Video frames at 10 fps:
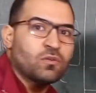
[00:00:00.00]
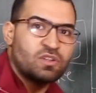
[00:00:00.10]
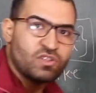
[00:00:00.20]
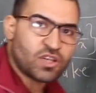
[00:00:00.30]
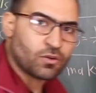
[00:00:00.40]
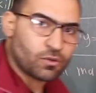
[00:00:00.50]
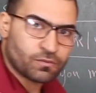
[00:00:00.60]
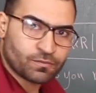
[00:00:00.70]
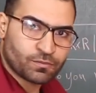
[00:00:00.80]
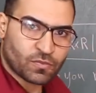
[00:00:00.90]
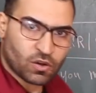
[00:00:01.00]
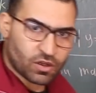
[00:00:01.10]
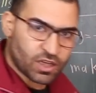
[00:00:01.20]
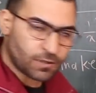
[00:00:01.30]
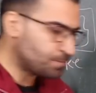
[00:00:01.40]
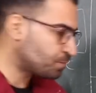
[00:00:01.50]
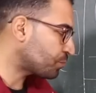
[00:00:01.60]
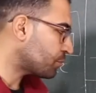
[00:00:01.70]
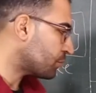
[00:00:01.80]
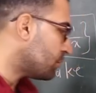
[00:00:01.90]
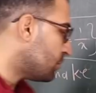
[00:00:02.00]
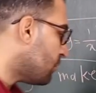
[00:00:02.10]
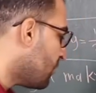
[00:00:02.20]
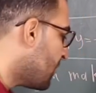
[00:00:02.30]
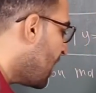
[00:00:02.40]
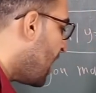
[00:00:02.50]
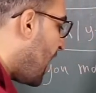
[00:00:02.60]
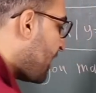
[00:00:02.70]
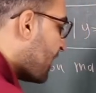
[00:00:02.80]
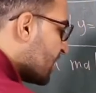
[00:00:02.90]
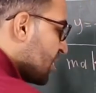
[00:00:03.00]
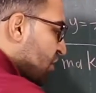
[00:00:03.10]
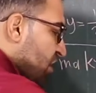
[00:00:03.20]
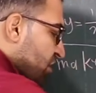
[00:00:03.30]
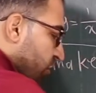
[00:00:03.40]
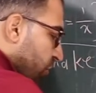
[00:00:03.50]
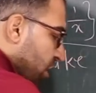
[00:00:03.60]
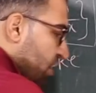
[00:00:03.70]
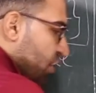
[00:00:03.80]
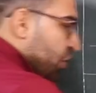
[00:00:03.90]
the 0. Okay? And this is just a relation.